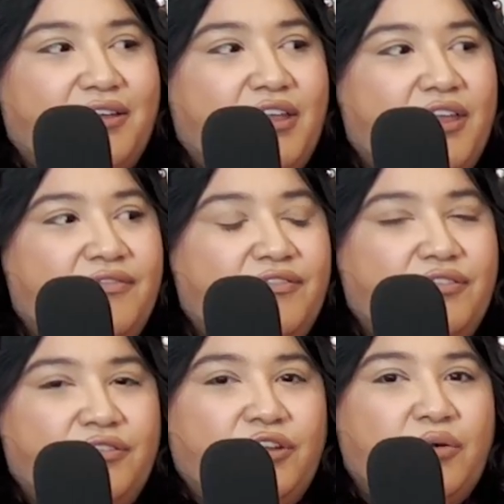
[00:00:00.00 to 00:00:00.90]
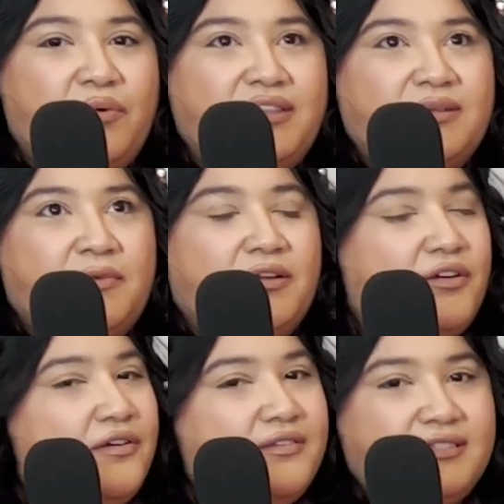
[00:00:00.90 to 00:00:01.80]
If you're with someone,
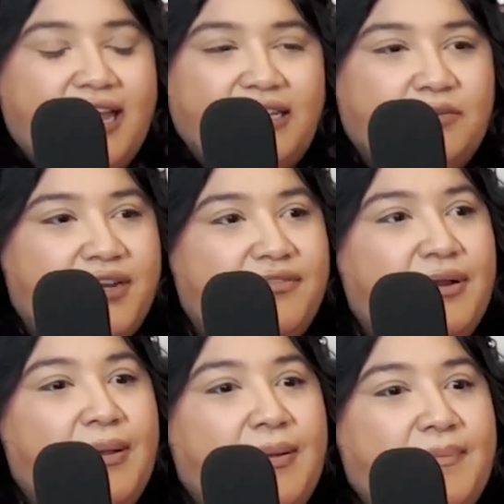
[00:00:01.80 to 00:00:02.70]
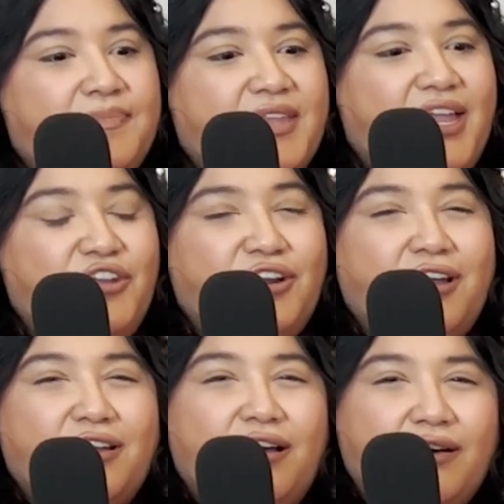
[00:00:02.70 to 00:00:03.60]
girls, guys, whatever, and you're
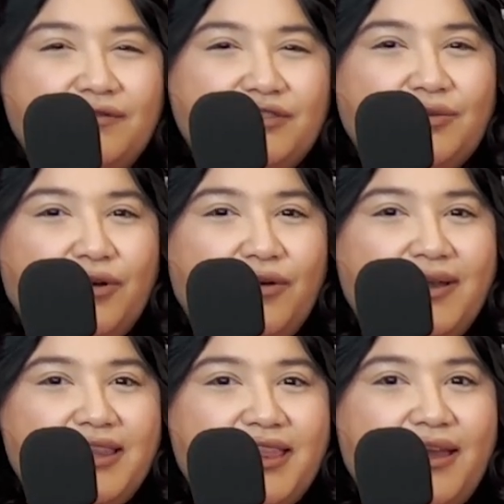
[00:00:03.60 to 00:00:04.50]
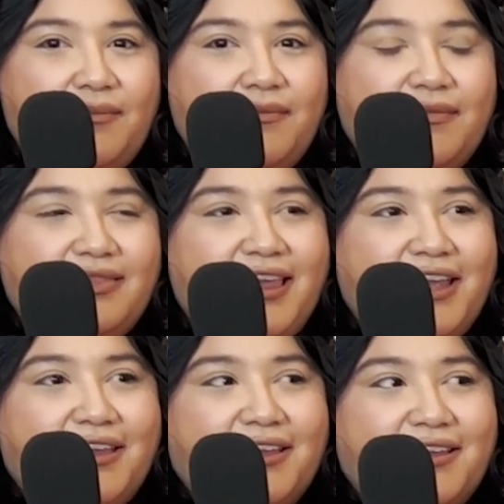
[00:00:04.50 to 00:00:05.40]
not comfortable with them, like